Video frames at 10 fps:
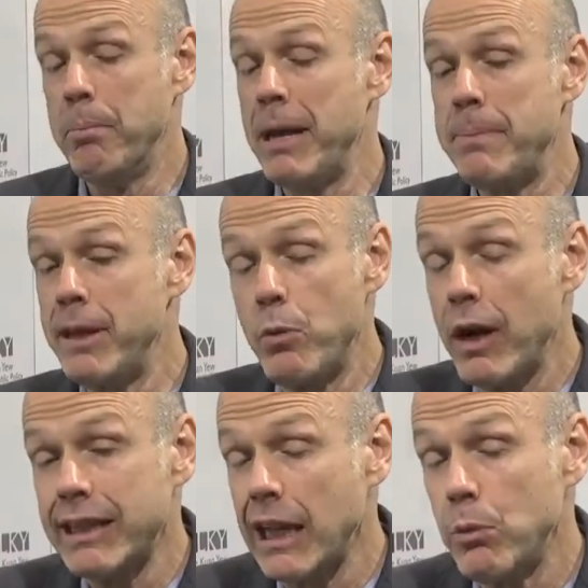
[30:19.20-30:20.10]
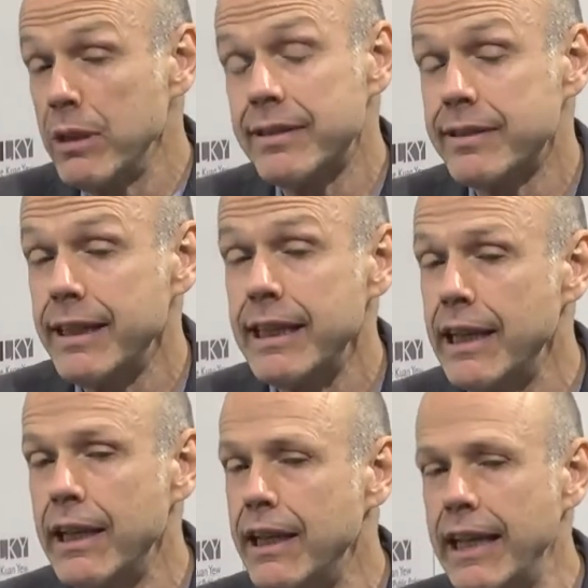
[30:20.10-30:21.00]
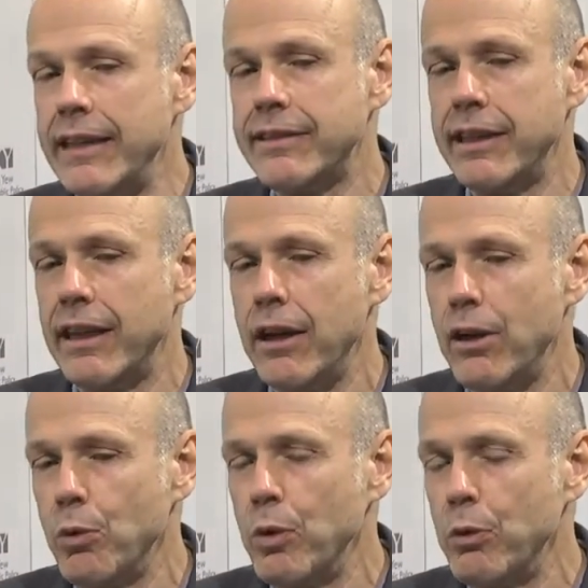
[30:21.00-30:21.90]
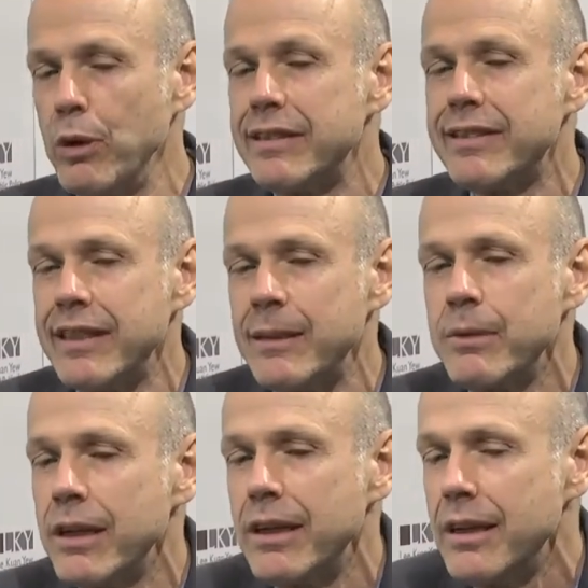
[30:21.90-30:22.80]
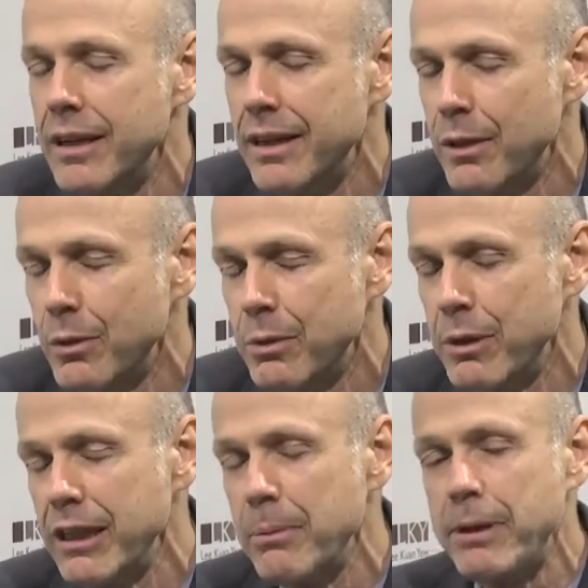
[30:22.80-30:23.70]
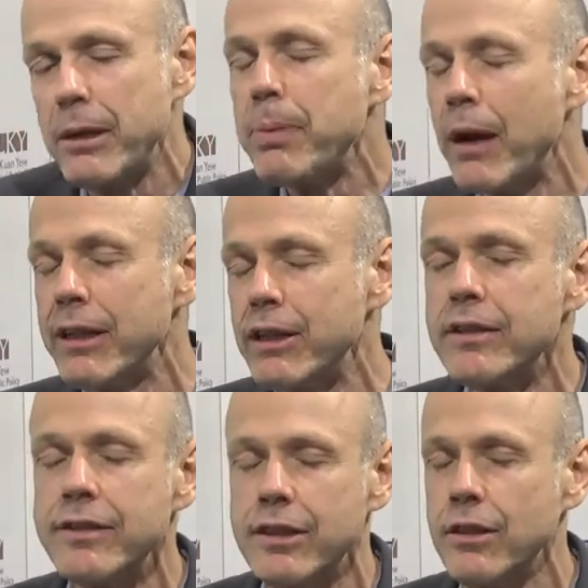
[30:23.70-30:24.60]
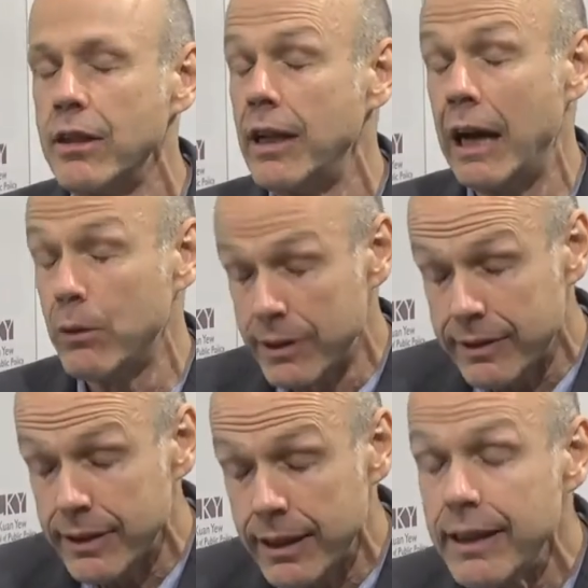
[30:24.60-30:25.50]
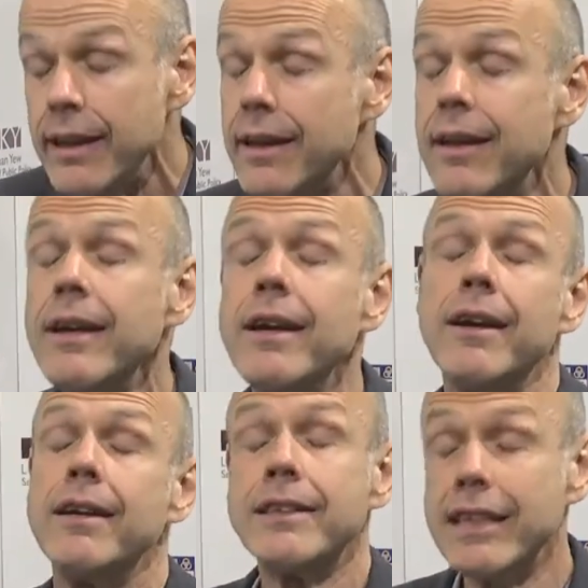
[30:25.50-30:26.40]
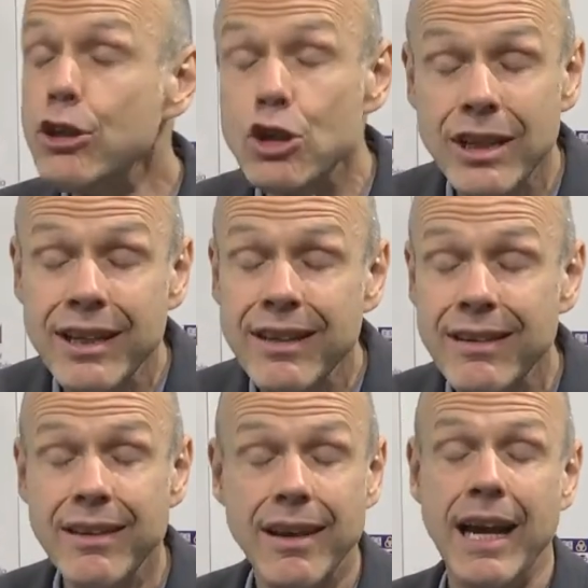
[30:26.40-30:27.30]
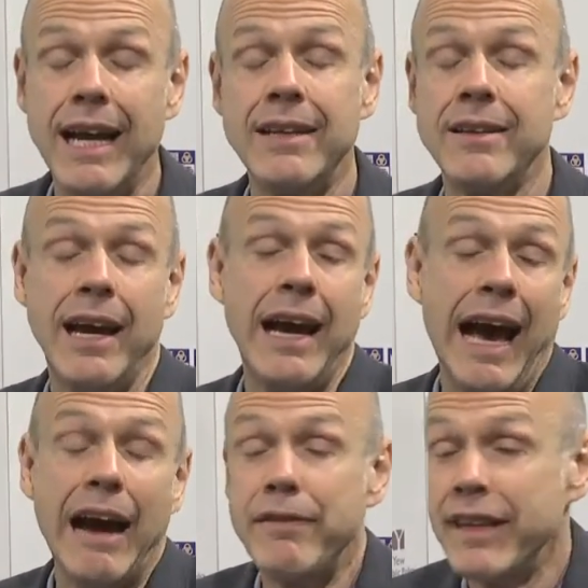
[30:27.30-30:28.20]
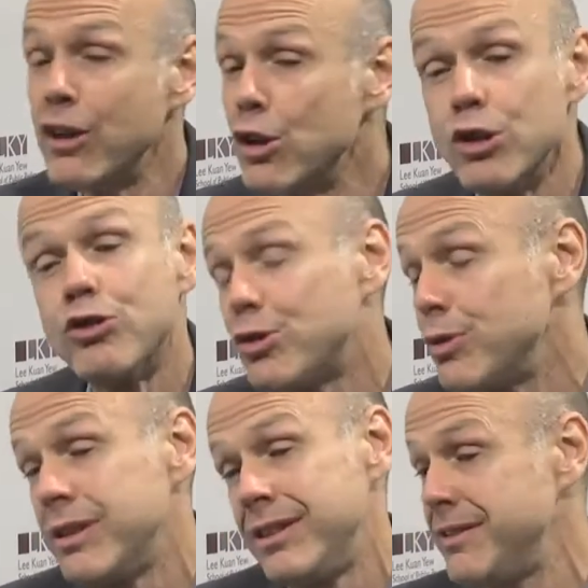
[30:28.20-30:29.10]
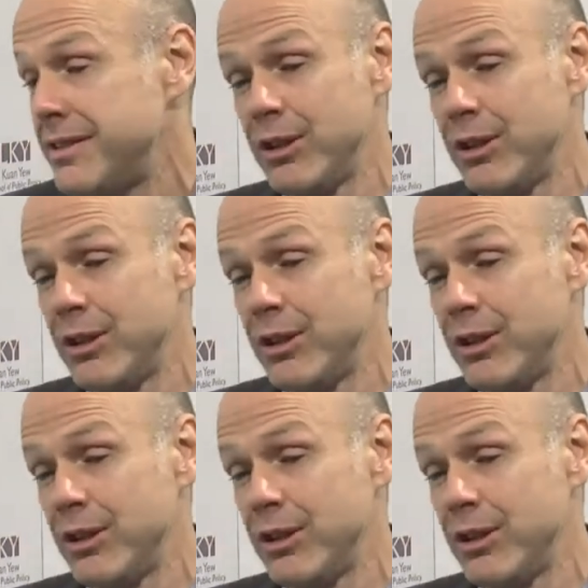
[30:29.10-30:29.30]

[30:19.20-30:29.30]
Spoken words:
Maybe what I will say is will appear paradoxical. I would say teaching and having good students.